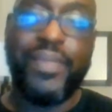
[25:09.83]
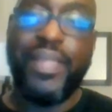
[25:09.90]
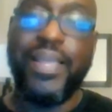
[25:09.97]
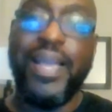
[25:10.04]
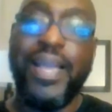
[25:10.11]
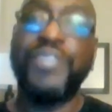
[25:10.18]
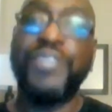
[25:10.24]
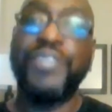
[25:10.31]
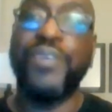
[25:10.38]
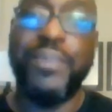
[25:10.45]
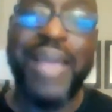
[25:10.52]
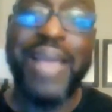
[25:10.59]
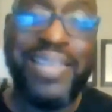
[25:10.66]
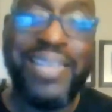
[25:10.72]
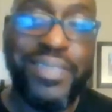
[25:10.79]
extra
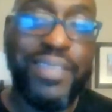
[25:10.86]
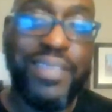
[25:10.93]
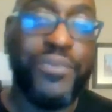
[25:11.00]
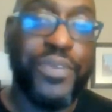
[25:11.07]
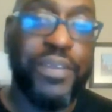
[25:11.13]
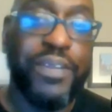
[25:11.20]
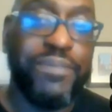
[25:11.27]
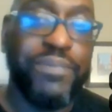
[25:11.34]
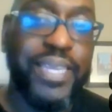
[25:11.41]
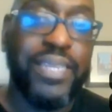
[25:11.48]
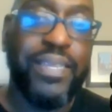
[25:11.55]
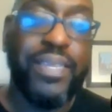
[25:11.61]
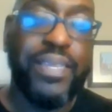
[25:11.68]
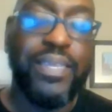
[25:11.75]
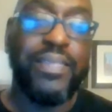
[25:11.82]
capacity for your
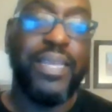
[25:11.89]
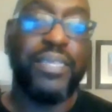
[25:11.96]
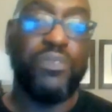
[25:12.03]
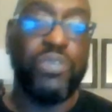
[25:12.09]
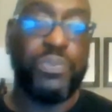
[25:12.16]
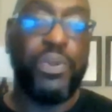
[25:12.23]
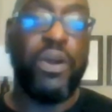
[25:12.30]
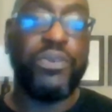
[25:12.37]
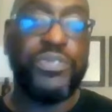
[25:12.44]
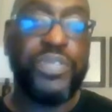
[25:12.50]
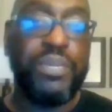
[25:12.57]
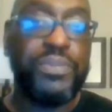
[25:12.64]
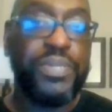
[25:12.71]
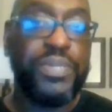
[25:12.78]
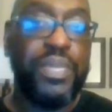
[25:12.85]
fleet, like those
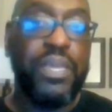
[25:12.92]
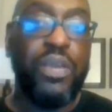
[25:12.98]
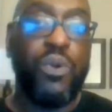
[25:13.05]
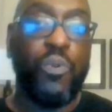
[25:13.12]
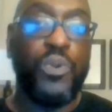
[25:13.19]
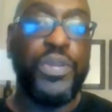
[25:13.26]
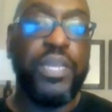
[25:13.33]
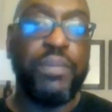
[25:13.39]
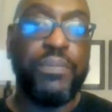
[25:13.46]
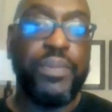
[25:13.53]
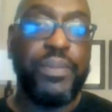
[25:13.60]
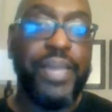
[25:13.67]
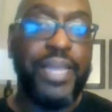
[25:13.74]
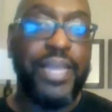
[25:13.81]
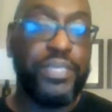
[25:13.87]
partnerships where you can
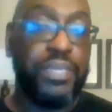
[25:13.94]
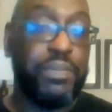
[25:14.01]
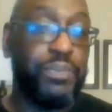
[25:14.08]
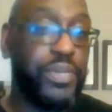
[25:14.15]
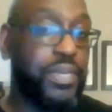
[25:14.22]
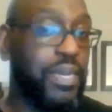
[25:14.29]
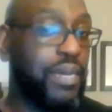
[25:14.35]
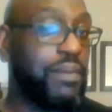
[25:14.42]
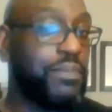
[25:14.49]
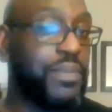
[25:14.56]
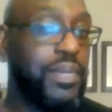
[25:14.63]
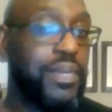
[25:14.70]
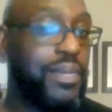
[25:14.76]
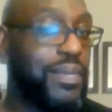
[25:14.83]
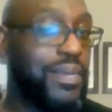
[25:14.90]
actually become
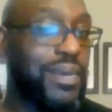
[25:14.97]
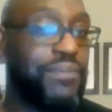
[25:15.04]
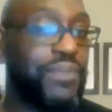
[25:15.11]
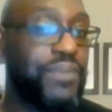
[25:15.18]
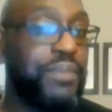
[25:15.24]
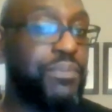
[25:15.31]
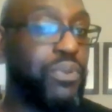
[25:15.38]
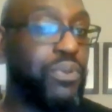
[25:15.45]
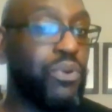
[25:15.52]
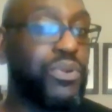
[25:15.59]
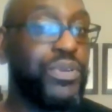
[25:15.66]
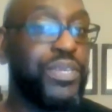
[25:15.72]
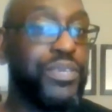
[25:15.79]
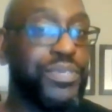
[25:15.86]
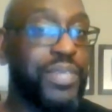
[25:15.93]
a freight broker
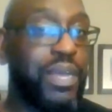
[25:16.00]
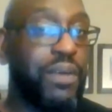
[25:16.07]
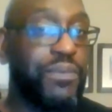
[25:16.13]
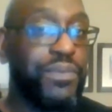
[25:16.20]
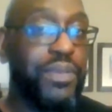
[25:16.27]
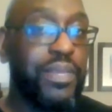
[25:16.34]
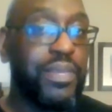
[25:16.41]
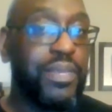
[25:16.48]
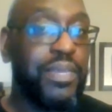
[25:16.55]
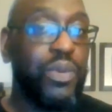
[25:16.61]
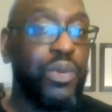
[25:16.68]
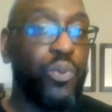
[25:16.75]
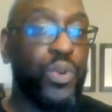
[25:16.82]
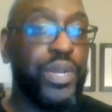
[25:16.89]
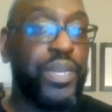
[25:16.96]
yourself
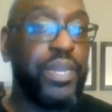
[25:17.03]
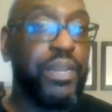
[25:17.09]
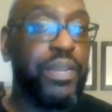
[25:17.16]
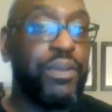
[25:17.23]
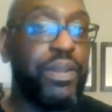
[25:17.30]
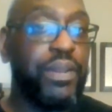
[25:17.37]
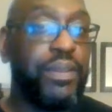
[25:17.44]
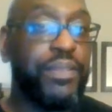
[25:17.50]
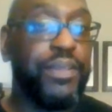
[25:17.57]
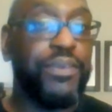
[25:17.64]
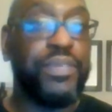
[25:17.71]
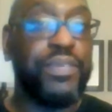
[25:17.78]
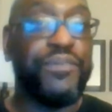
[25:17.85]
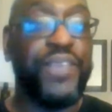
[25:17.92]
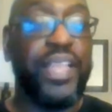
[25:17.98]
when
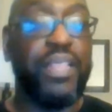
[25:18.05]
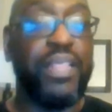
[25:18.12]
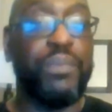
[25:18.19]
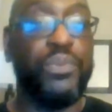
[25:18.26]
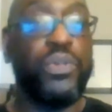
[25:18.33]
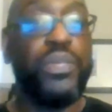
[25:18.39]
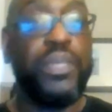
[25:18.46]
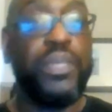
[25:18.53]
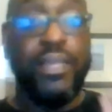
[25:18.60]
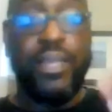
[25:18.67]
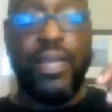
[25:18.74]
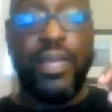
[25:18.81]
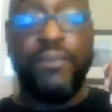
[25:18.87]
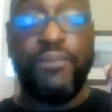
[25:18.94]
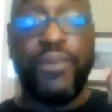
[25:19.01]
there's available
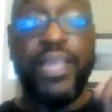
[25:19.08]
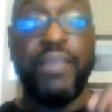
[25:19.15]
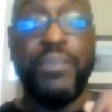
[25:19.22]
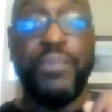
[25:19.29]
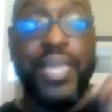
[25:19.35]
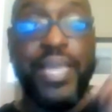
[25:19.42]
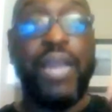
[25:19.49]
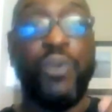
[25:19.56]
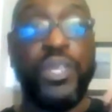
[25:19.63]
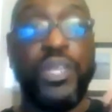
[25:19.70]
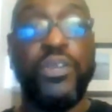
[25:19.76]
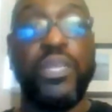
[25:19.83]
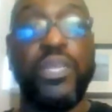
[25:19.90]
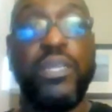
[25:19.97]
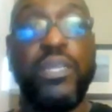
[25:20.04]
freight beyond what
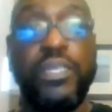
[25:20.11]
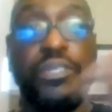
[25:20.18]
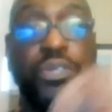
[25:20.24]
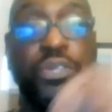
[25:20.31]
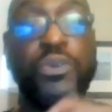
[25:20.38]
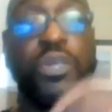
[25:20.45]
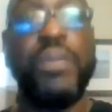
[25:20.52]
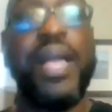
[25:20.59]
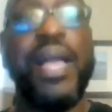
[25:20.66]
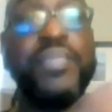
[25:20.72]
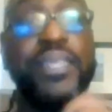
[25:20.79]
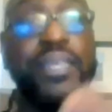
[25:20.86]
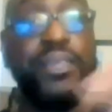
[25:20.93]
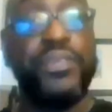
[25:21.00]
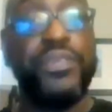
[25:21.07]
your internal
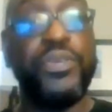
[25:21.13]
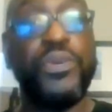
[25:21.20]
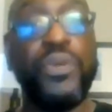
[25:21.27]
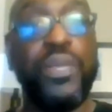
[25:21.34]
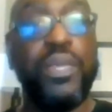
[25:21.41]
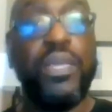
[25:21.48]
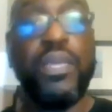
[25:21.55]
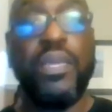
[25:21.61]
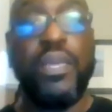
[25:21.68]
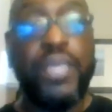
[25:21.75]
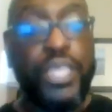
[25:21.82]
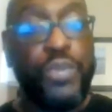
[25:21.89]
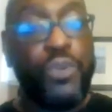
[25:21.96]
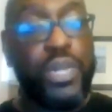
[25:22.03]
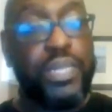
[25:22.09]
capacity can do.
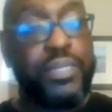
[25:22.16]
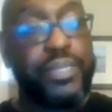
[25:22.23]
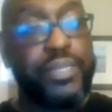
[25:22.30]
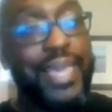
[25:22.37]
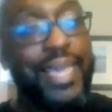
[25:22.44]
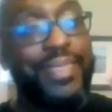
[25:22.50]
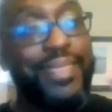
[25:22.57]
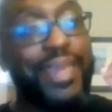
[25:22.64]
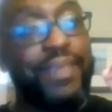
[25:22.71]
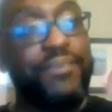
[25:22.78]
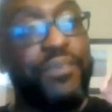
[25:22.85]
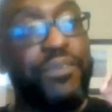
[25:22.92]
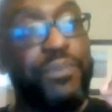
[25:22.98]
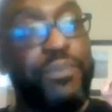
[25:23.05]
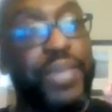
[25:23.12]
You want to take that
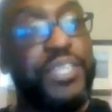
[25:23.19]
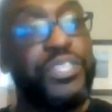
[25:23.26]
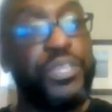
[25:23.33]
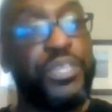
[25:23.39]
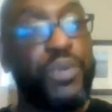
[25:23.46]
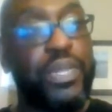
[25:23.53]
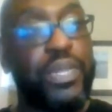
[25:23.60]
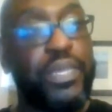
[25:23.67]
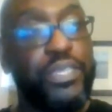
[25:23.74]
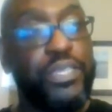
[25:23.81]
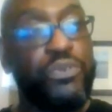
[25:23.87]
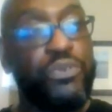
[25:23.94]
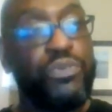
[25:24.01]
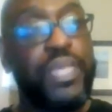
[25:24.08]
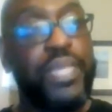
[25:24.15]
information, you want to
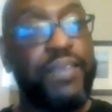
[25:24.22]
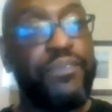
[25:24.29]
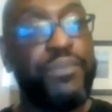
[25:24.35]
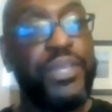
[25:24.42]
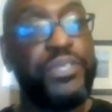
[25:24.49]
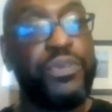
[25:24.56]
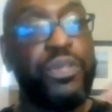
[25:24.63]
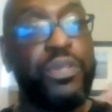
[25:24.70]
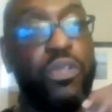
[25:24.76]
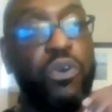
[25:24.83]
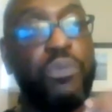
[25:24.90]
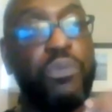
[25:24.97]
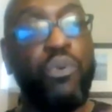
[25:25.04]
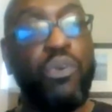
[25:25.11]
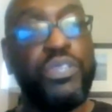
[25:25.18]
use that information on
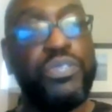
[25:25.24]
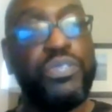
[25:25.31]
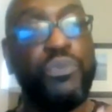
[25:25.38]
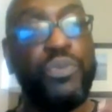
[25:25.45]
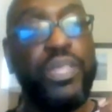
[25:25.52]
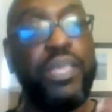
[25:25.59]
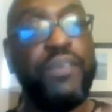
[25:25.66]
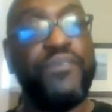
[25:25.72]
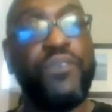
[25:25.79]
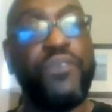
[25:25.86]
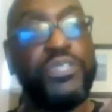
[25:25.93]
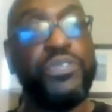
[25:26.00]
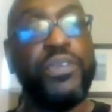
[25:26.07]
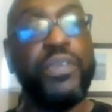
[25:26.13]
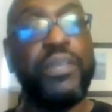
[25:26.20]
load boards to really
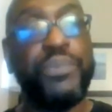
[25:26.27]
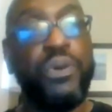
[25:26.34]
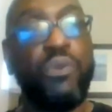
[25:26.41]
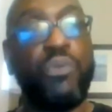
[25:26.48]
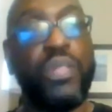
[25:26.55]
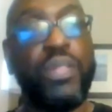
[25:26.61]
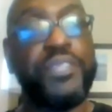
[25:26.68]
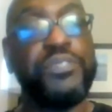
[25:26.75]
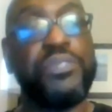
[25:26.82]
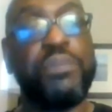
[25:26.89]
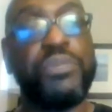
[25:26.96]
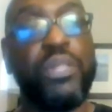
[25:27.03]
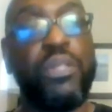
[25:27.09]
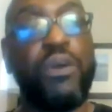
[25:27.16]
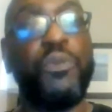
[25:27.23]
foster and build relationships
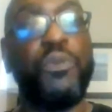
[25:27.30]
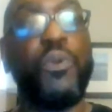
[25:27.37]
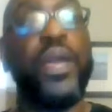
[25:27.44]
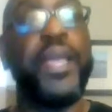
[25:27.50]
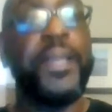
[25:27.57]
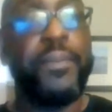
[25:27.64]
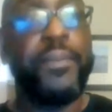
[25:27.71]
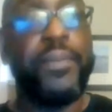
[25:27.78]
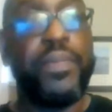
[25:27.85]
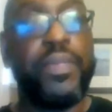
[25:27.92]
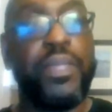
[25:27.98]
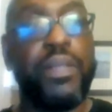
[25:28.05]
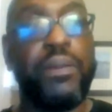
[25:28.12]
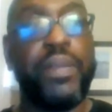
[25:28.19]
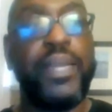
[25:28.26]
along the way,
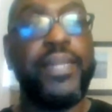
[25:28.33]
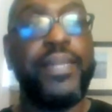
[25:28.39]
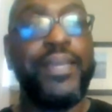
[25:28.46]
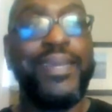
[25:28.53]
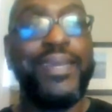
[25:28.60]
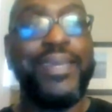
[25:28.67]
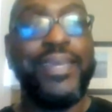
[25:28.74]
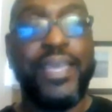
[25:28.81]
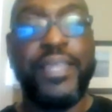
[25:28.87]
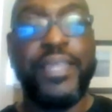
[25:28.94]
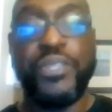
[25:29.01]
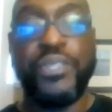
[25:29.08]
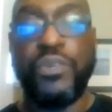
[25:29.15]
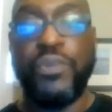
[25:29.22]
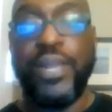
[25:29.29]
right? It
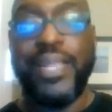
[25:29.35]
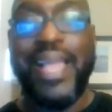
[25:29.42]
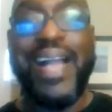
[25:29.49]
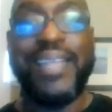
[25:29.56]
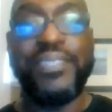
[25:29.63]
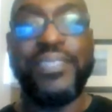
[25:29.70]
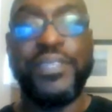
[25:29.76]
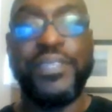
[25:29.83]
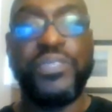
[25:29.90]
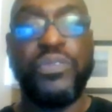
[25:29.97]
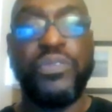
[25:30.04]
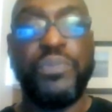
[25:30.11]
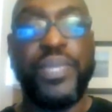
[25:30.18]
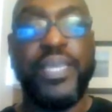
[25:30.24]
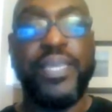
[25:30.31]
is a direct access to
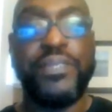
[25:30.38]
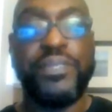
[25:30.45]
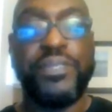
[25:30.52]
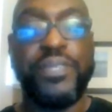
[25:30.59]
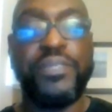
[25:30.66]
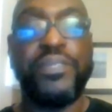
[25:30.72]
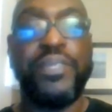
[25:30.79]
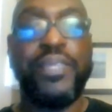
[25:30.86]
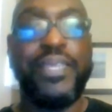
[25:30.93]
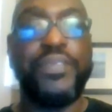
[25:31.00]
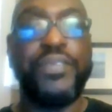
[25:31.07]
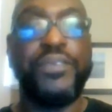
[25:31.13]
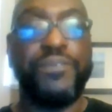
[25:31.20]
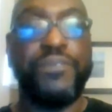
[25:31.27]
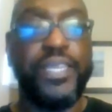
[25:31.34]
being consistent in
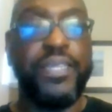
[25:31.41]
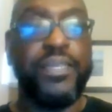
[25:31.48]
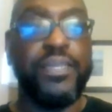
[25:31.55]
your fleet.